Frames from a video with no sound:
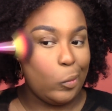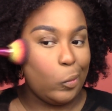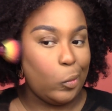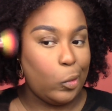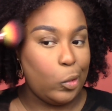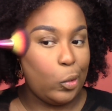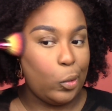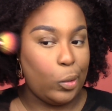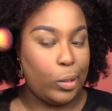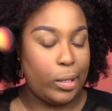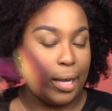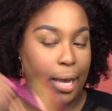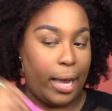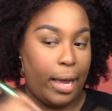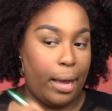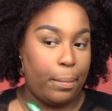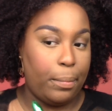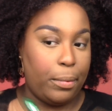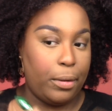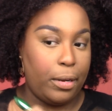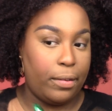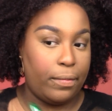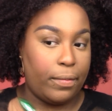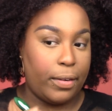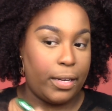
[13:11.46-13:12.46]
I'm doing the
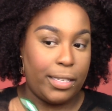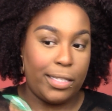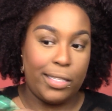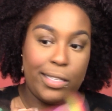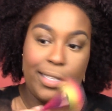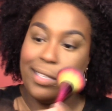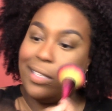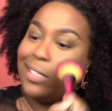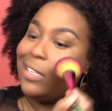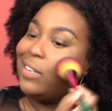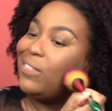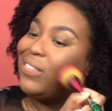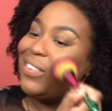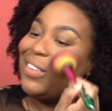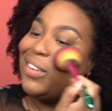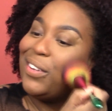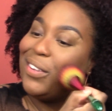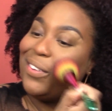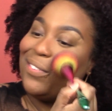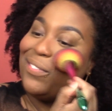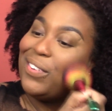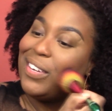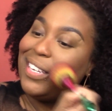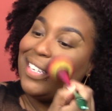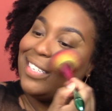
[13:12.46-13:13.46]
apple of our cheeks, even though
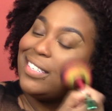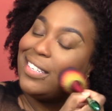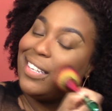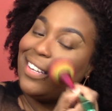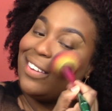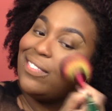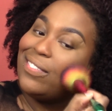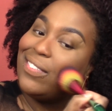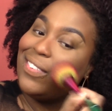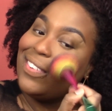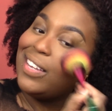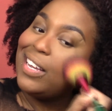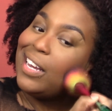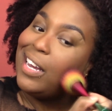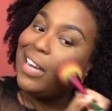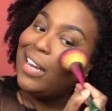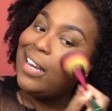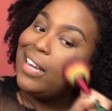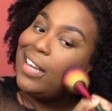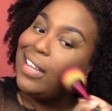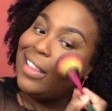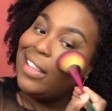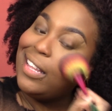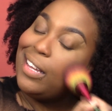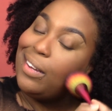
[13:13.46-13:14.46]
the facelift
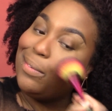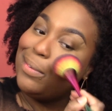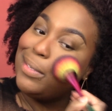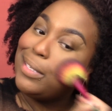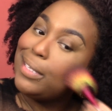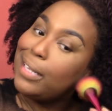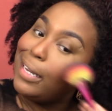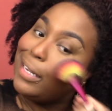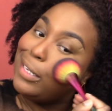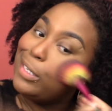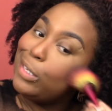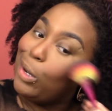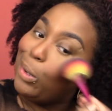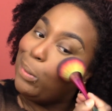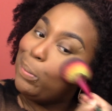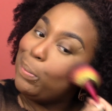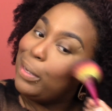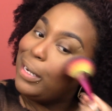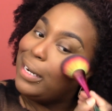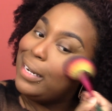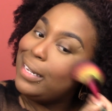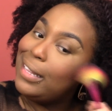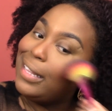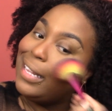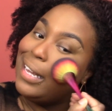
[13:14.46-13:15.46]
thing was like, don't
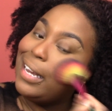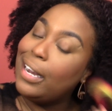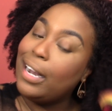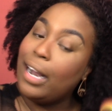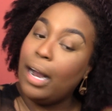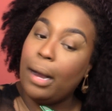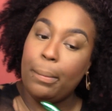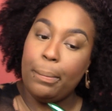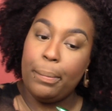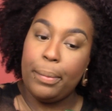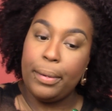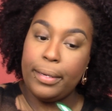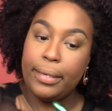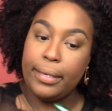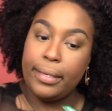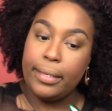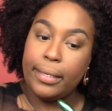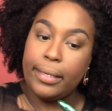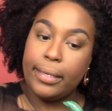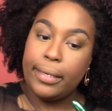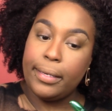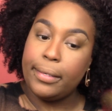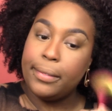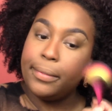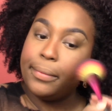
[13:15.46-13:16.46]
put it there. I'm putting
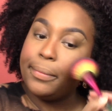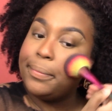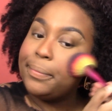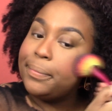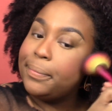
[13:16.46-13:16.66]
it there.